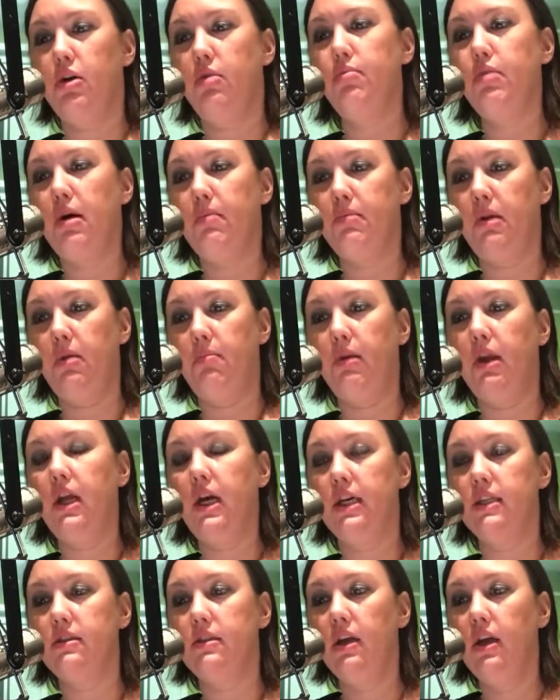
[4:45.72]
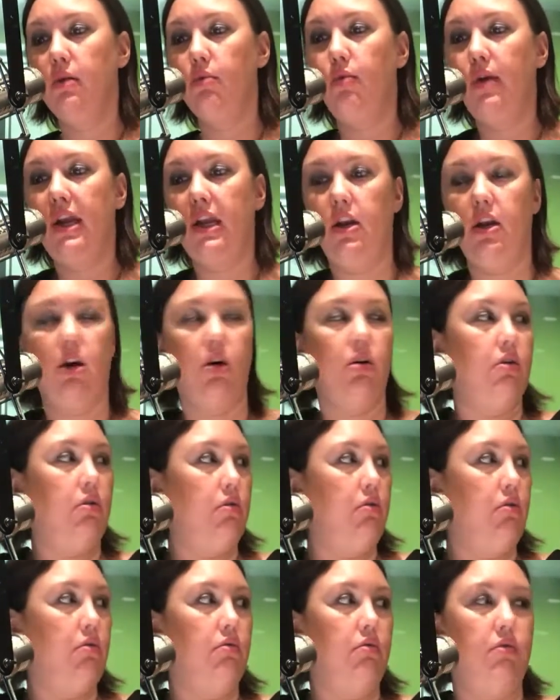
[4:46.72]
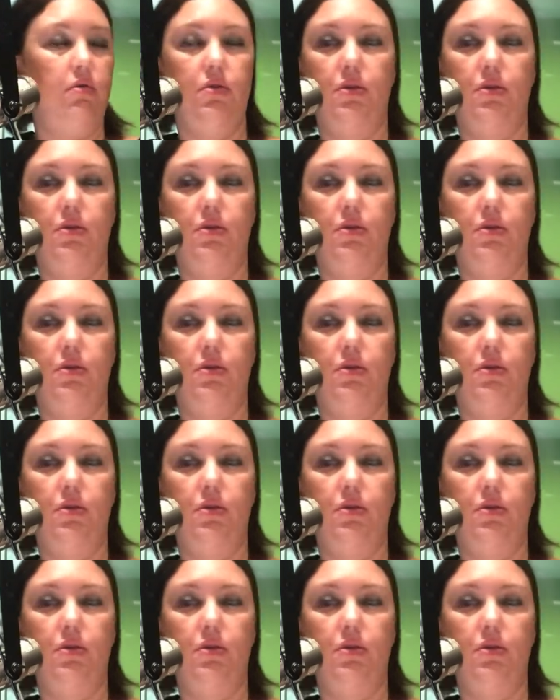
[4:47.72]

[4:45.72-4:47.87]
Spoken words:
rental property, because we know